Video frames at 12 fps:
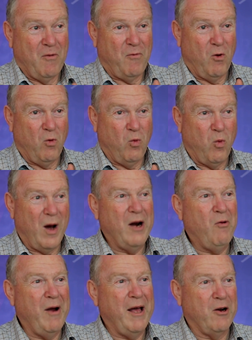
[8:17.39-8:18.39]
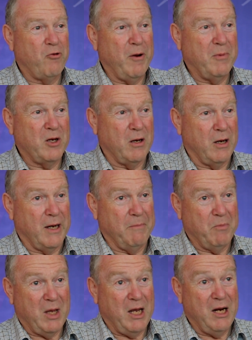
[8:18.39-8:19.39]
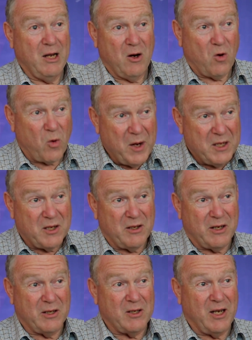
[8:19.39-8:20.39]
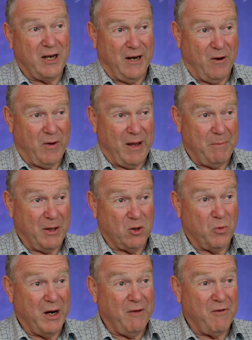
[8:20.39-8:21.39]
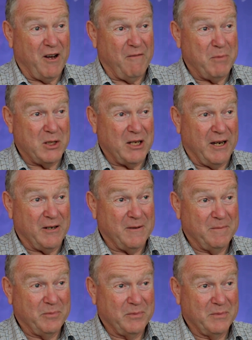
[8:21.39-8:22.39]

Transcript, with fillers: For one round trip time, it increases its sending rate by twenty-five percent.